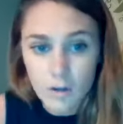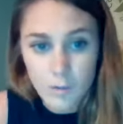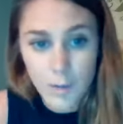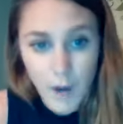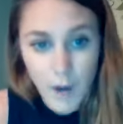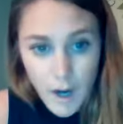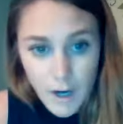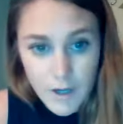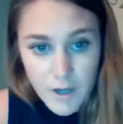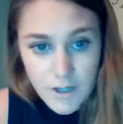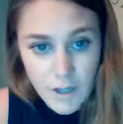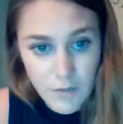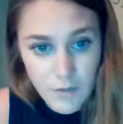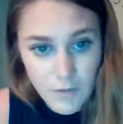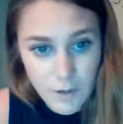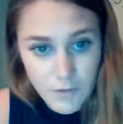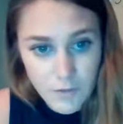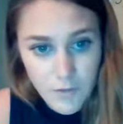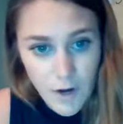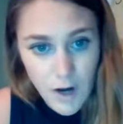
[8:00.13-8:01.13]
or part
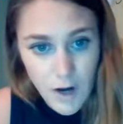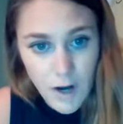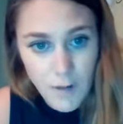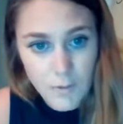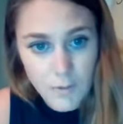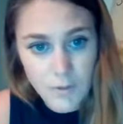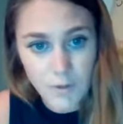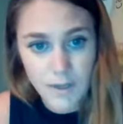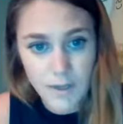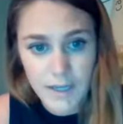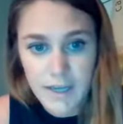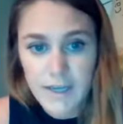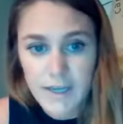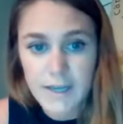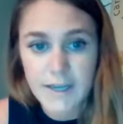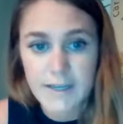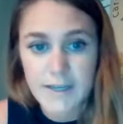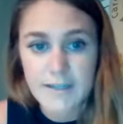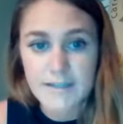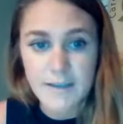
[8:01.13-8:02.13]
of your farm to
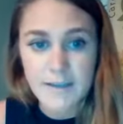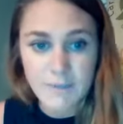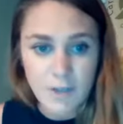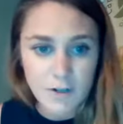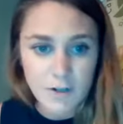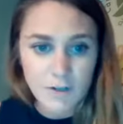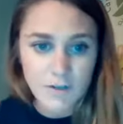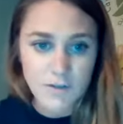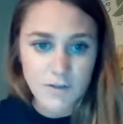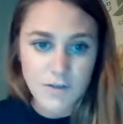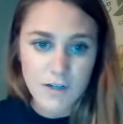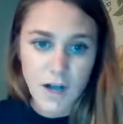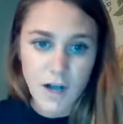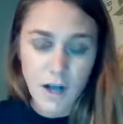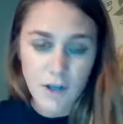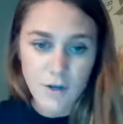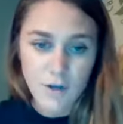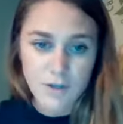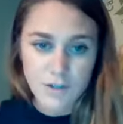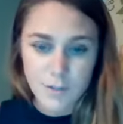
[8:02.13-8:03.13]
organic.
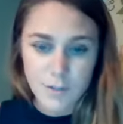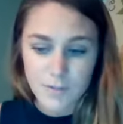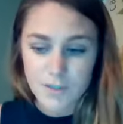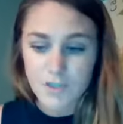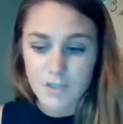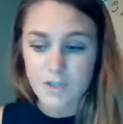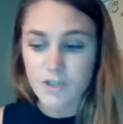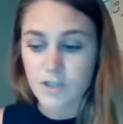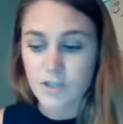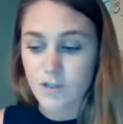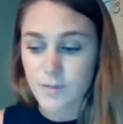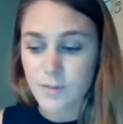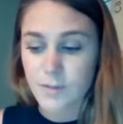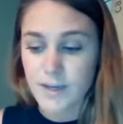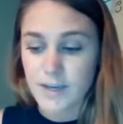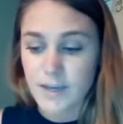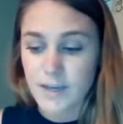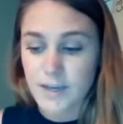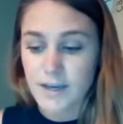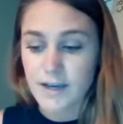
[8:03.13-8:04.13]
$750 can potentially
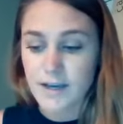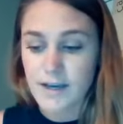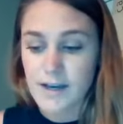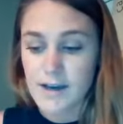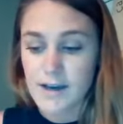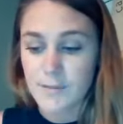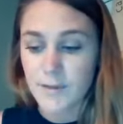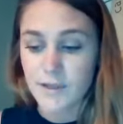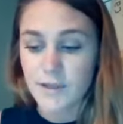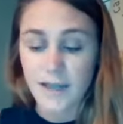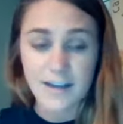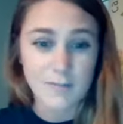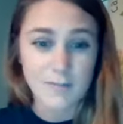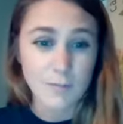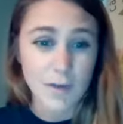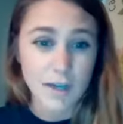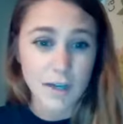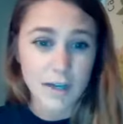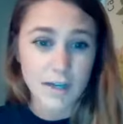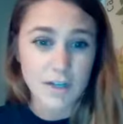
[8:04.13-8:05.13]
be a lot of
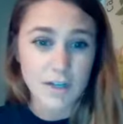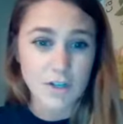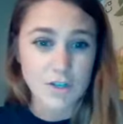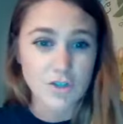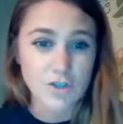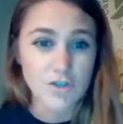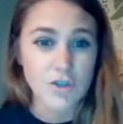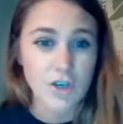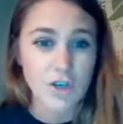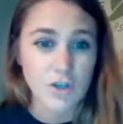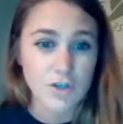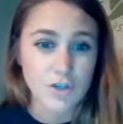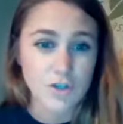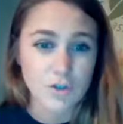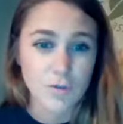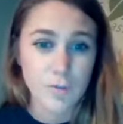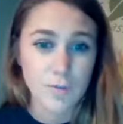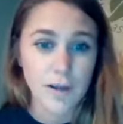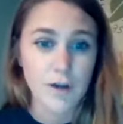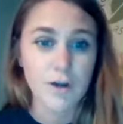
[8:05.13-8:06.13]
money, and is a
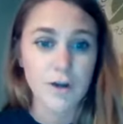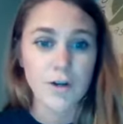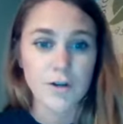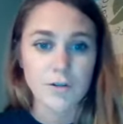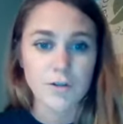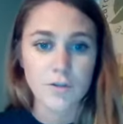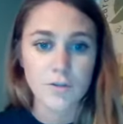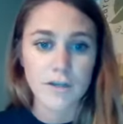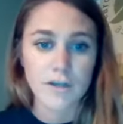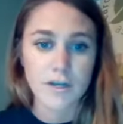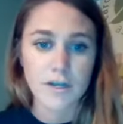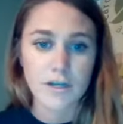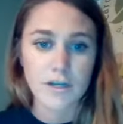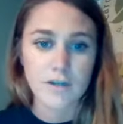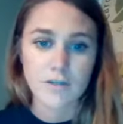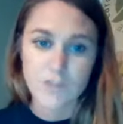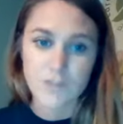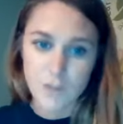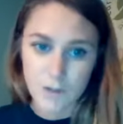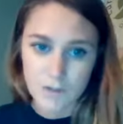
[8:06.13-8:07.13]
true barrier to
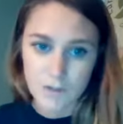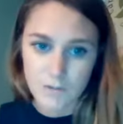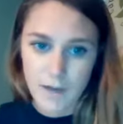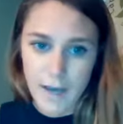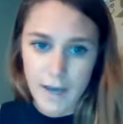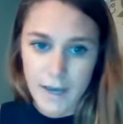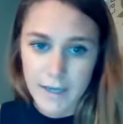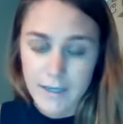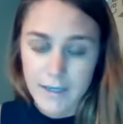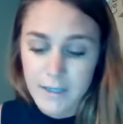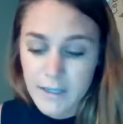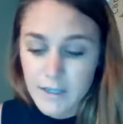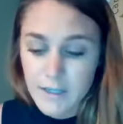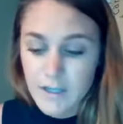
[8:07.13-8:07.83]
being certified.